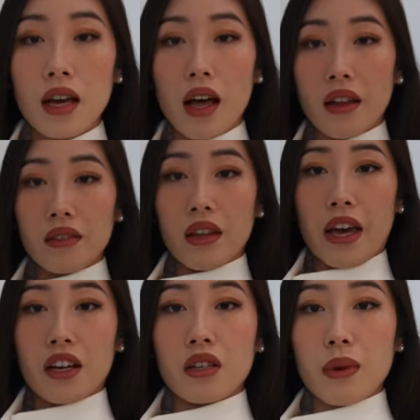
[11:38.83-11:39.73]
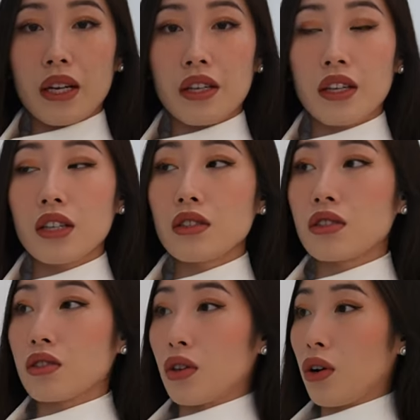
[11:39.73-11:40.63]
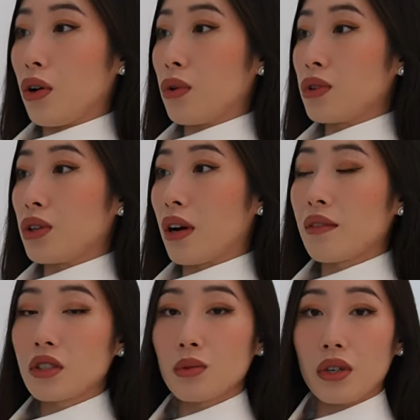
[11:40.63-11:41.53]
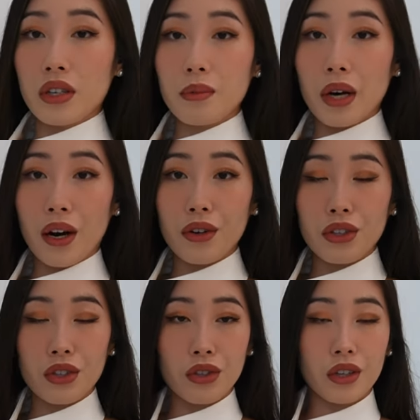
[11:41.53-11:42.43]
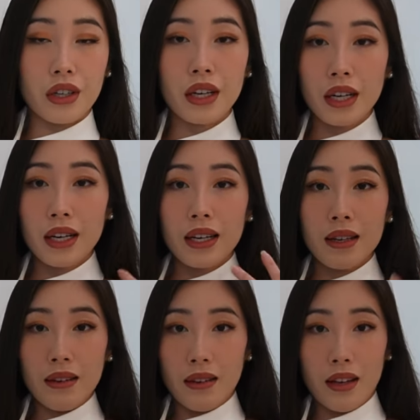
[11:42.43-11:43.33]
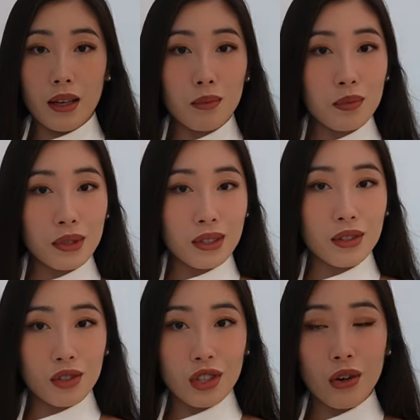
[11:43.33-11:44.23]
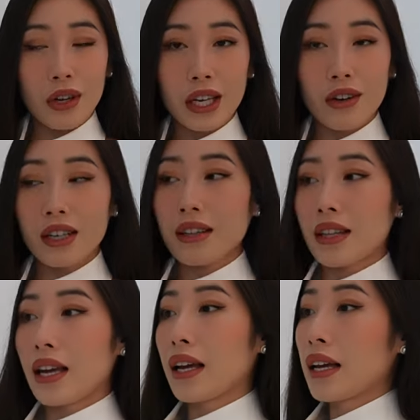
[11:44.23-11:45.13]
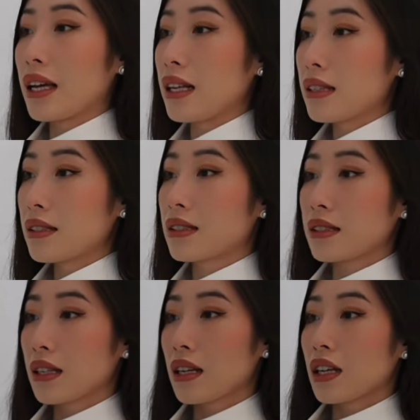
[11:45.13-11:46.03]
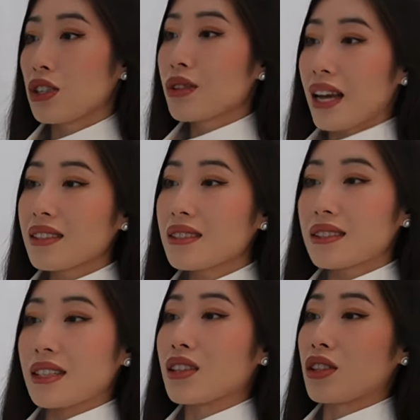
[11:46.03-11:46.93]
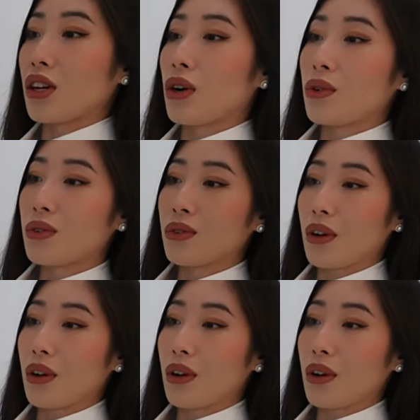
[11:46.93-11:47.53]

a layer right here, so you don't have to worry about your nips showing or anything. It is, you can see it though.